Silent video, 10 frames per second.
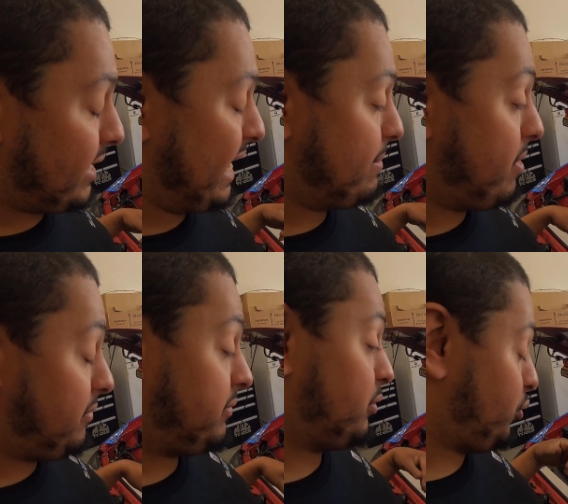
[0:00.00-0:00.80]
that came
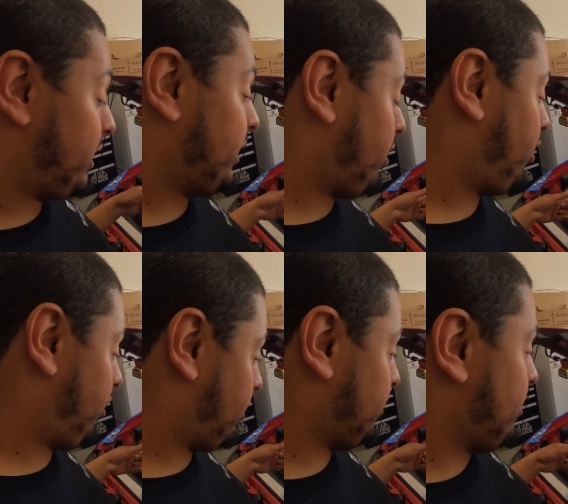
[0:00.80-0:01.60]
off of a running
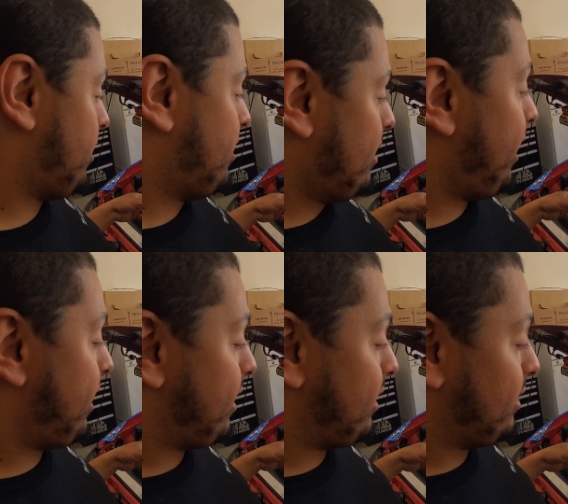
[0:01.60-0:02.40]
car,
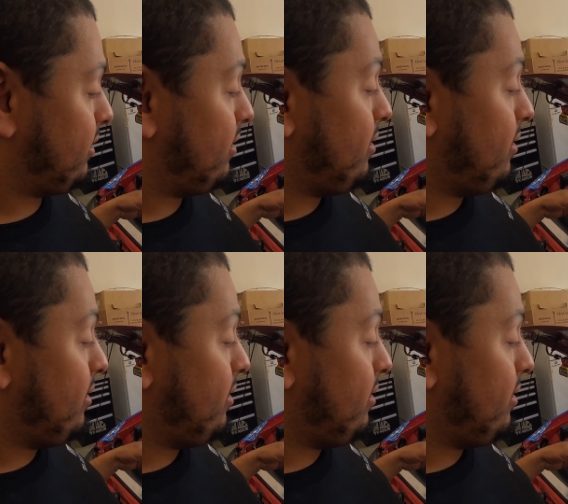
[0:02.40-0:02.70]
and